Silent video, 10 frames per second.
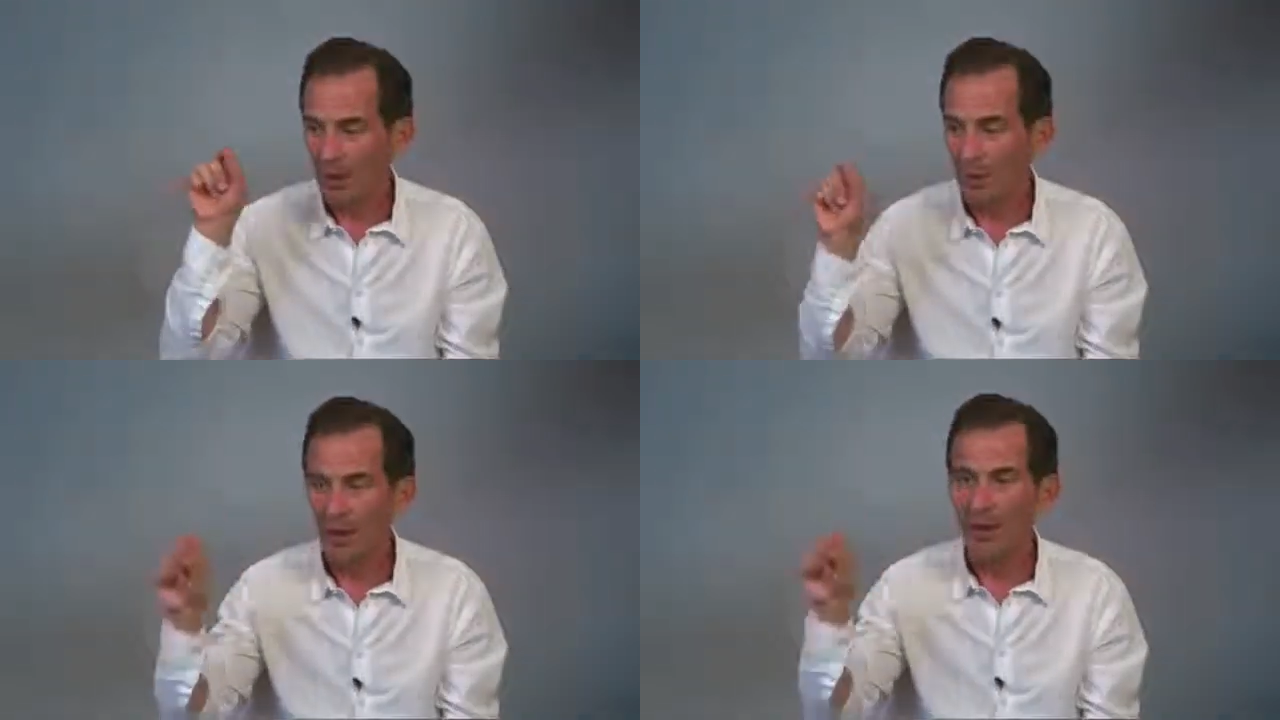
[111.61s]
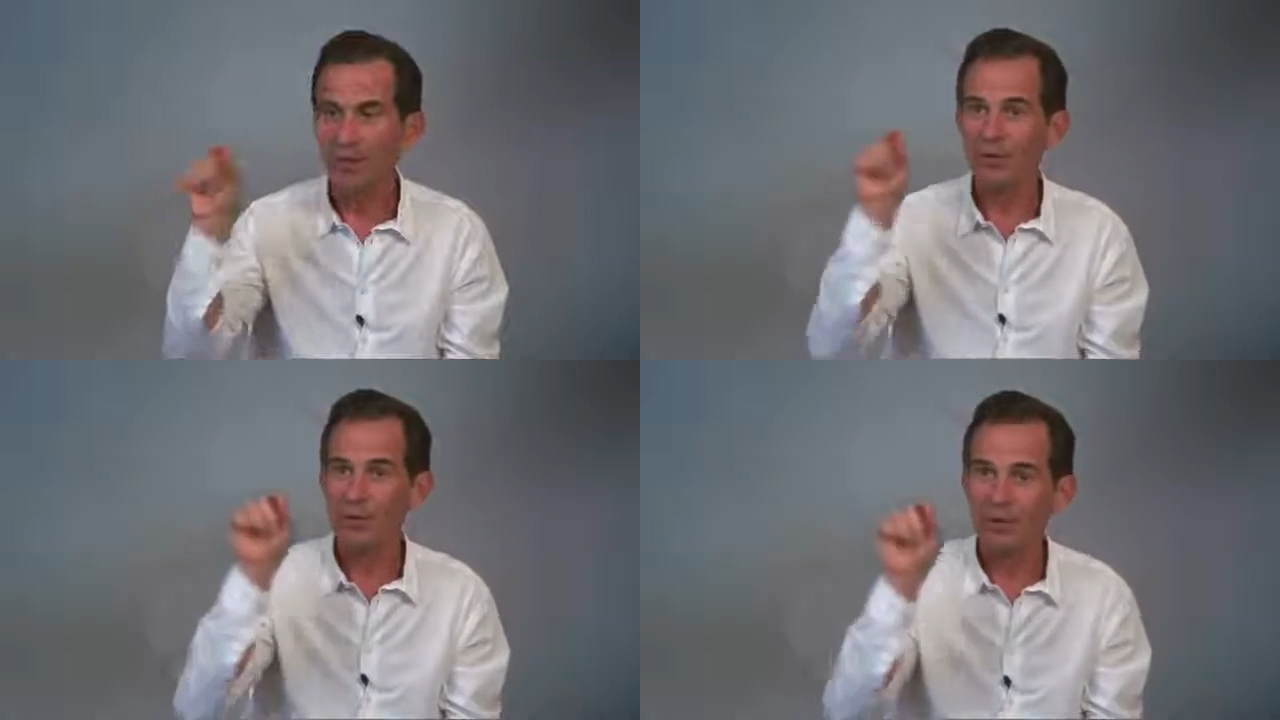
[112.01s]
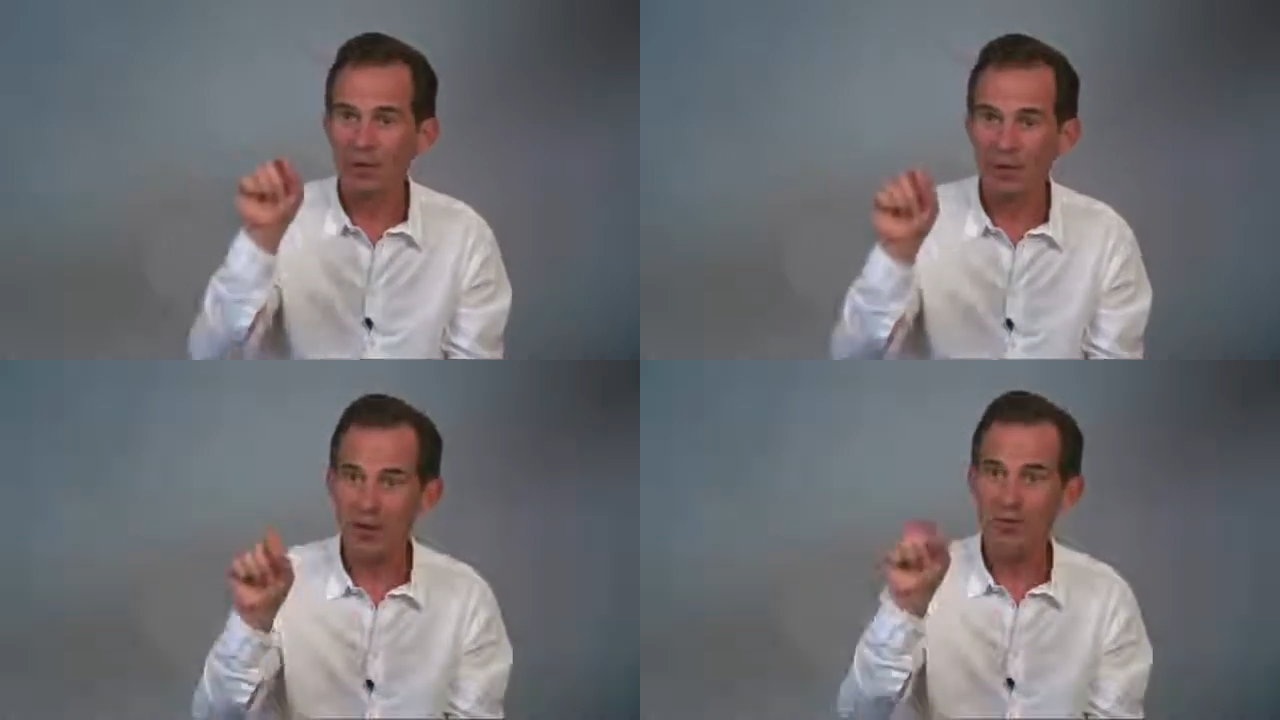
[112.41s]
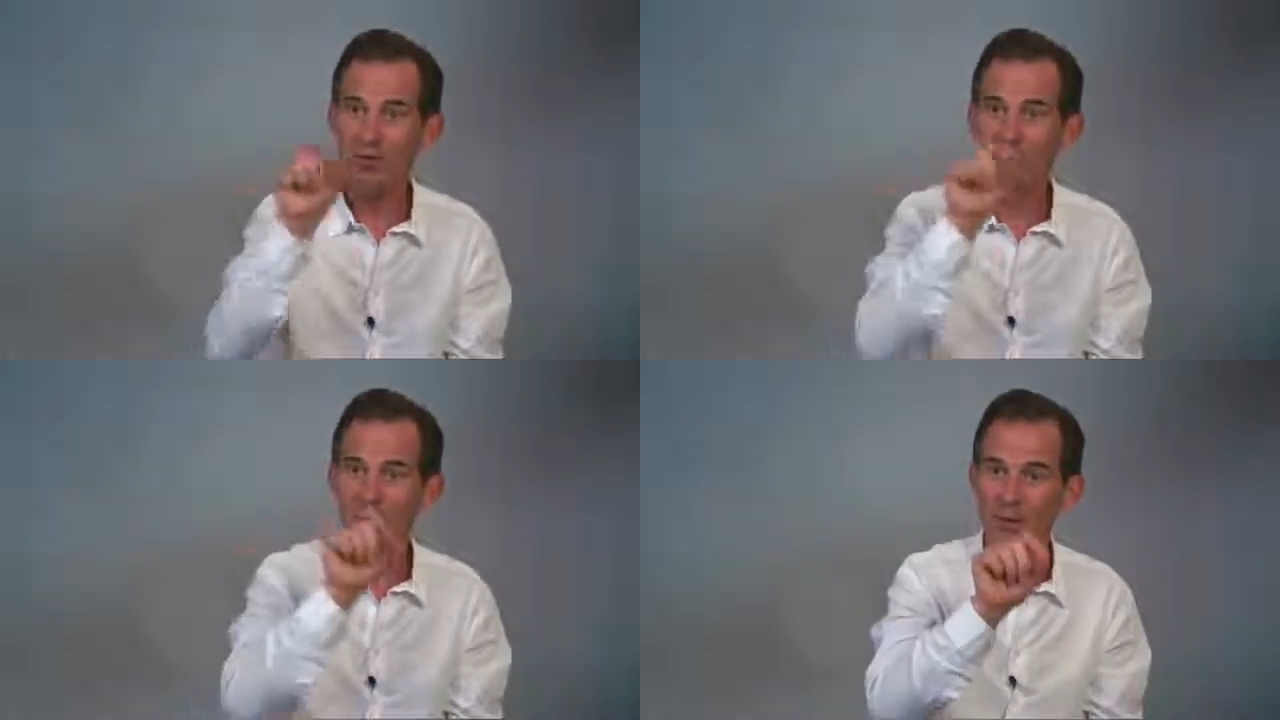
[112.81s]
awareness is
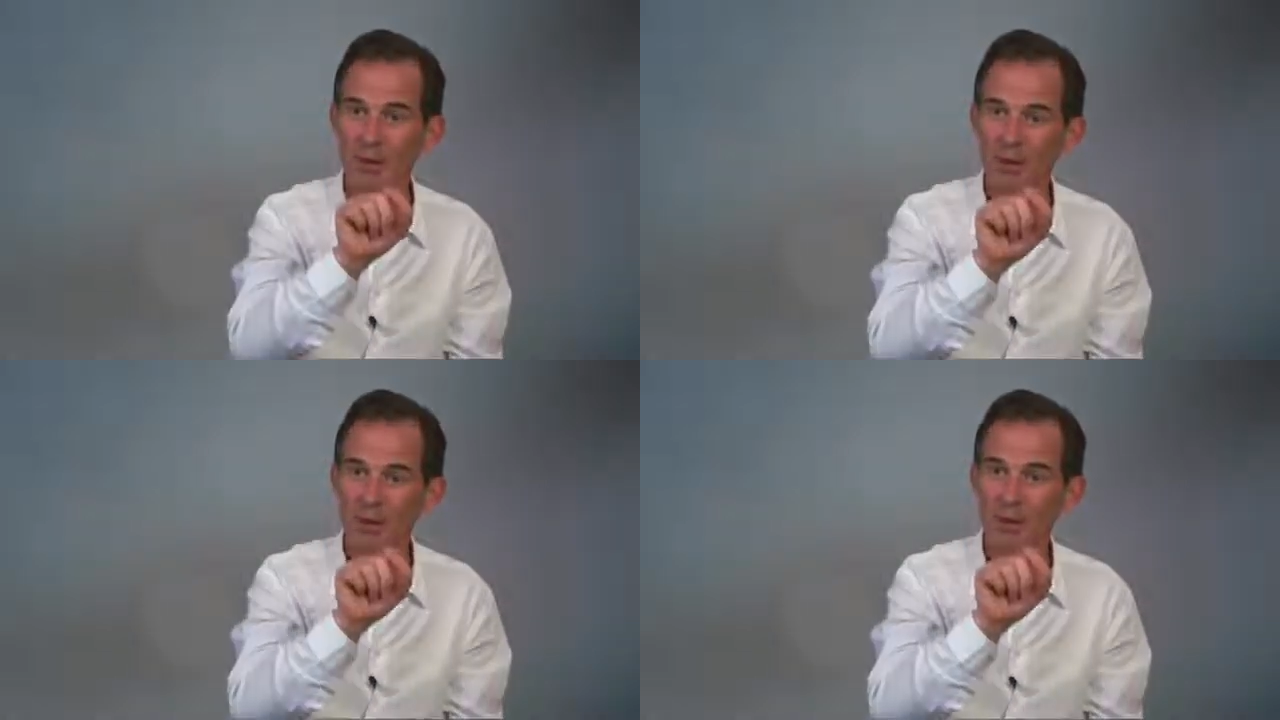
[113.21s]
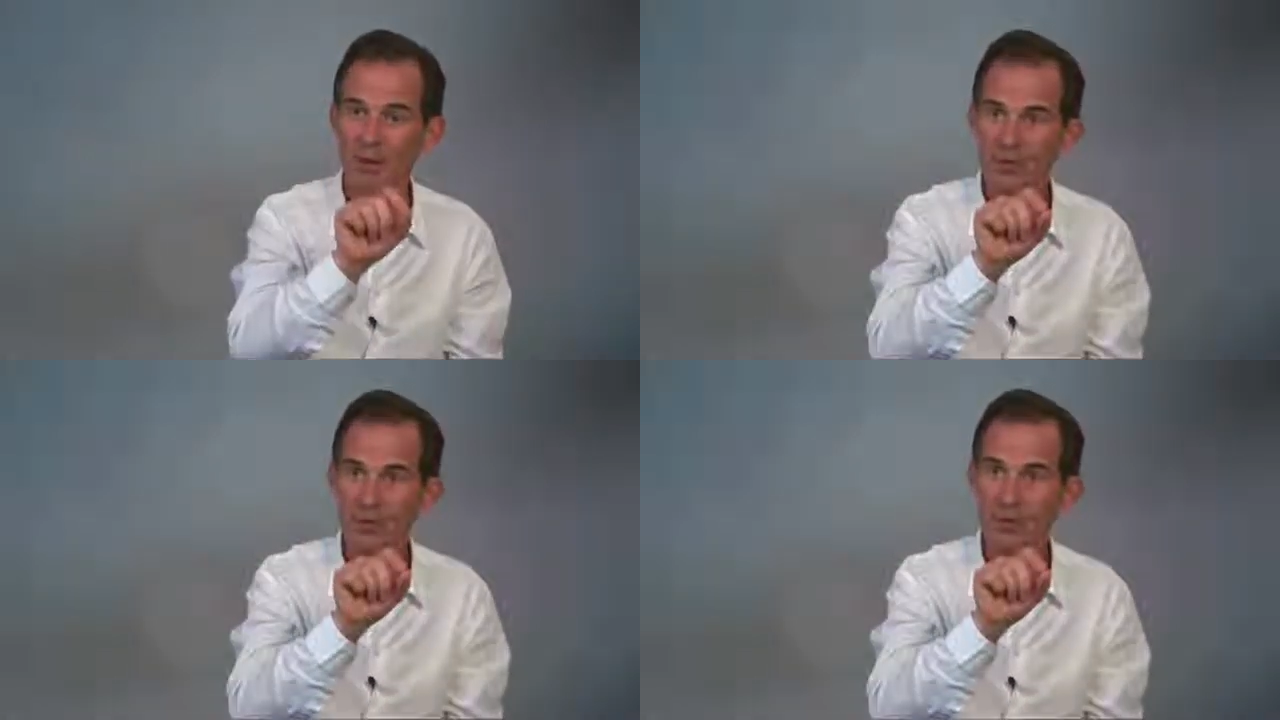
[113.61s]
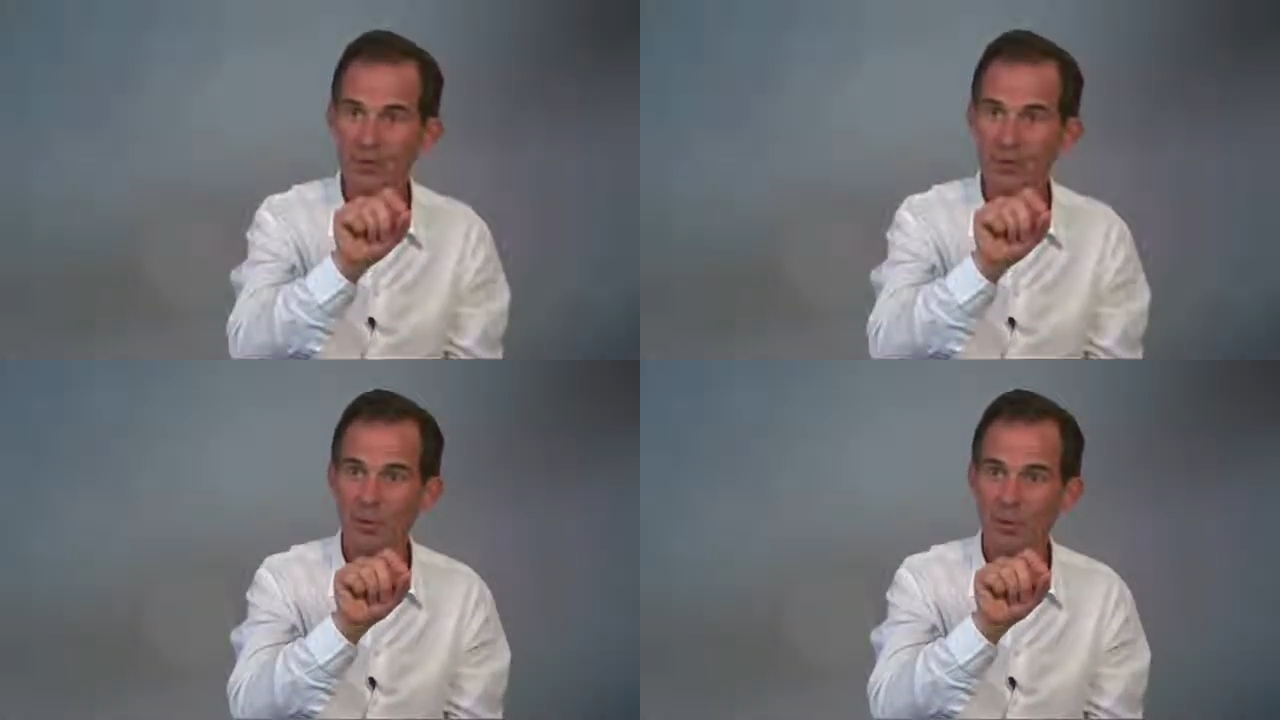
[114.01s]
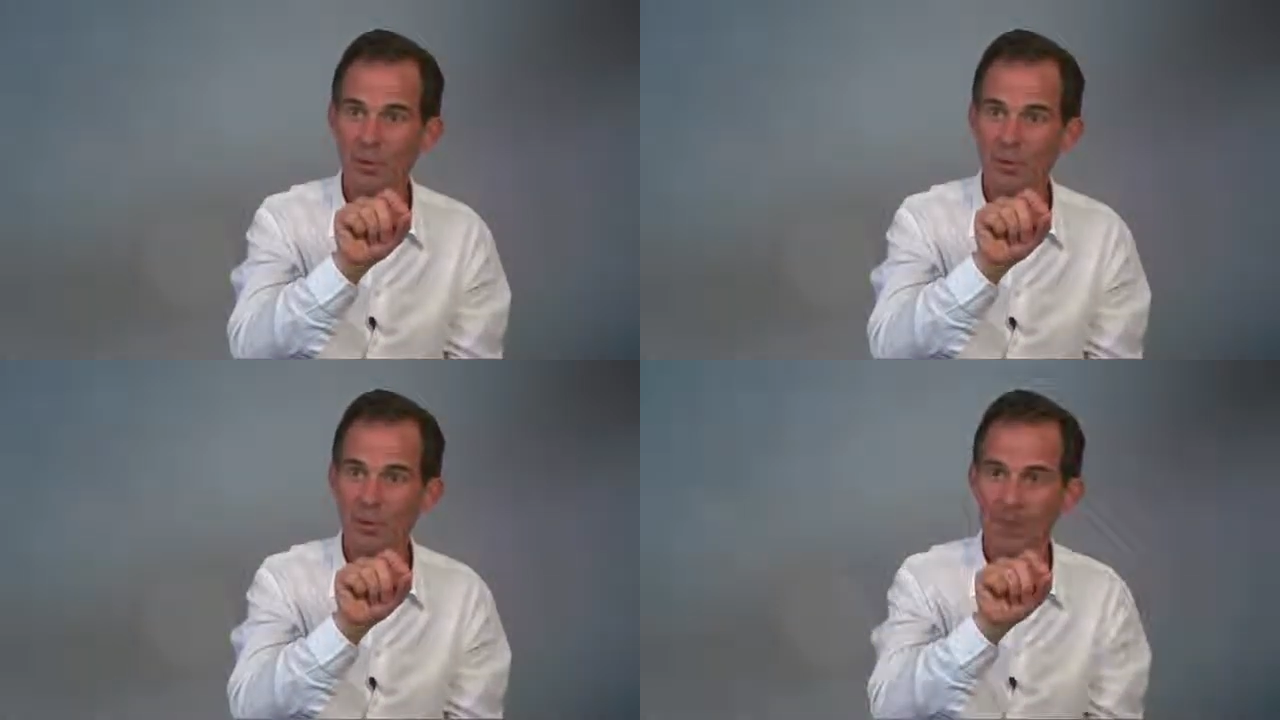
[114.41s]
identical to that
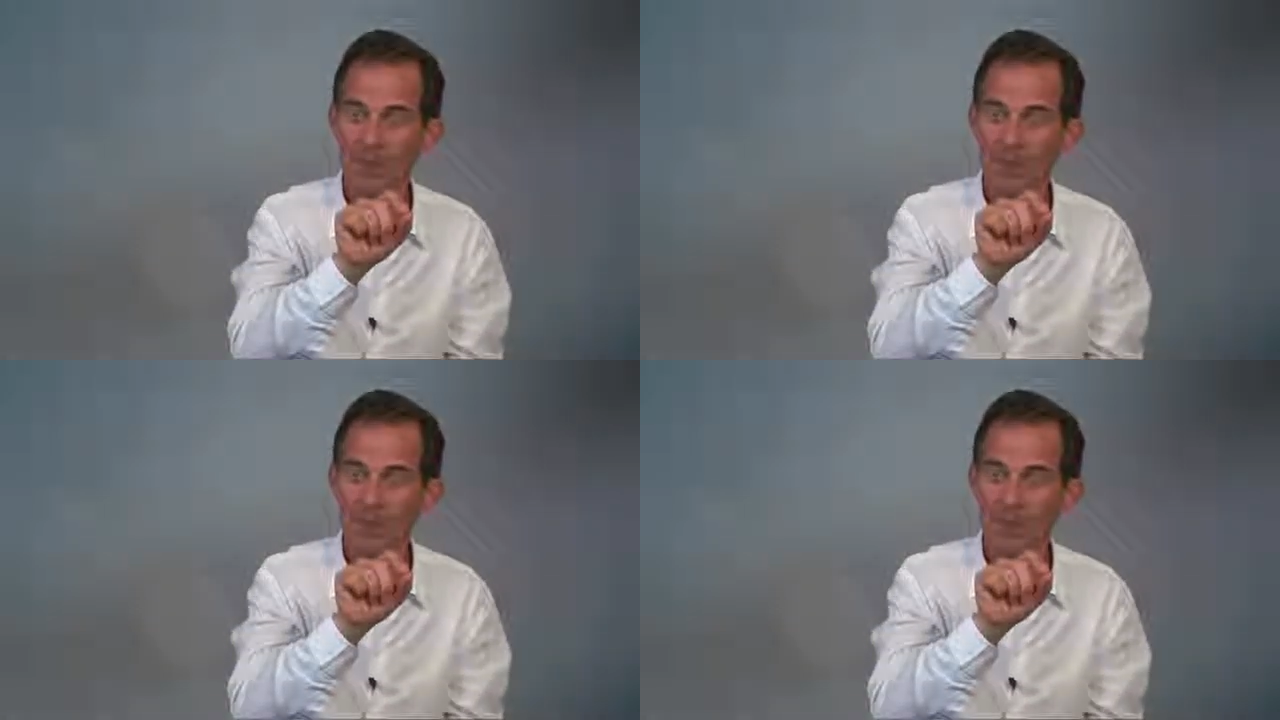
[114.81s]
body.